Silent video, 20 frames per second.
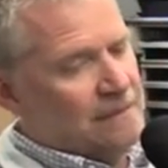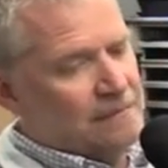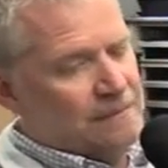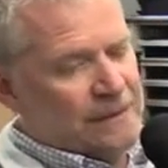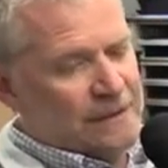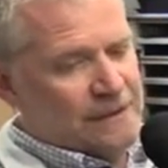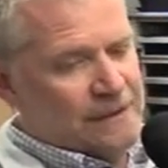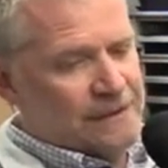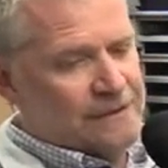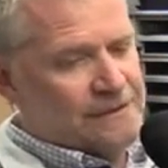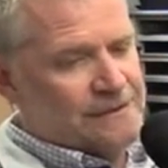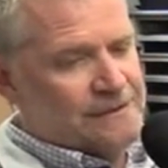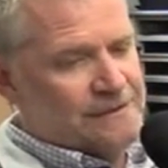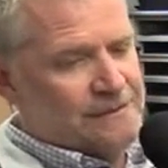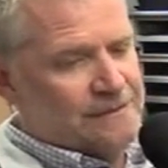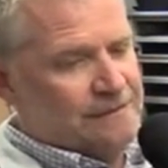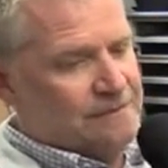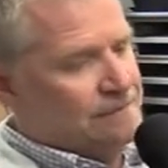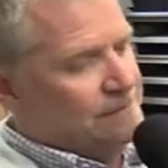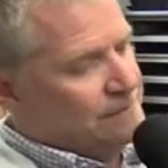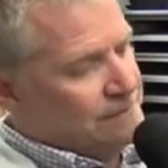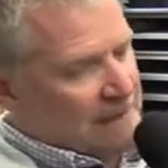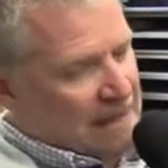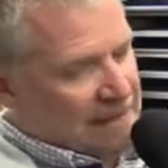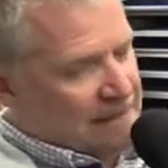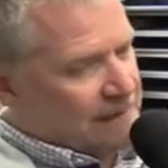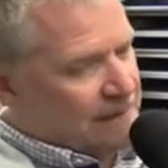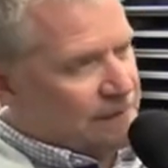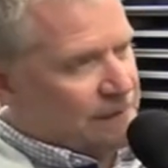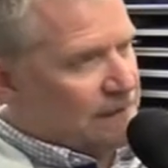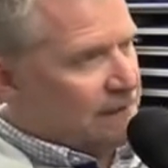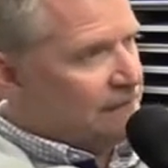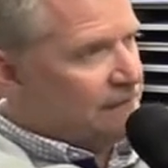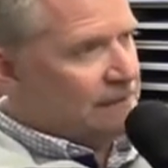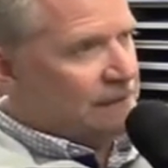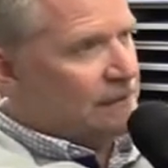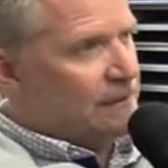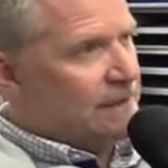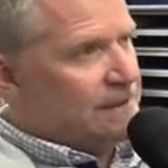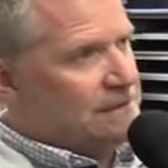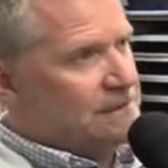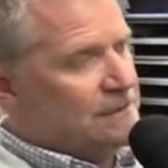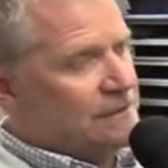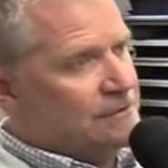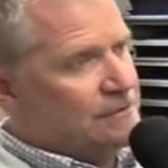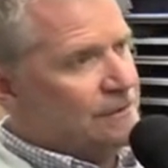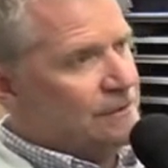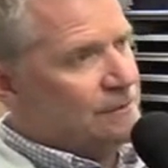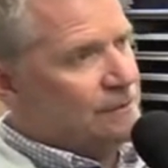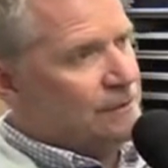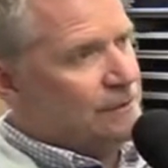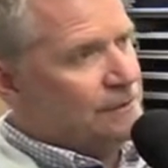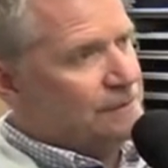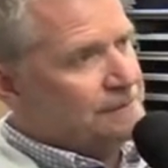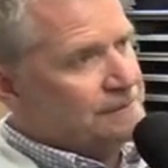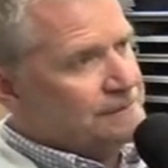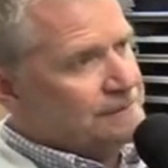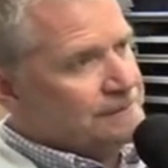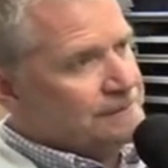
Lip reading: because I think we live in the greatest country in the world.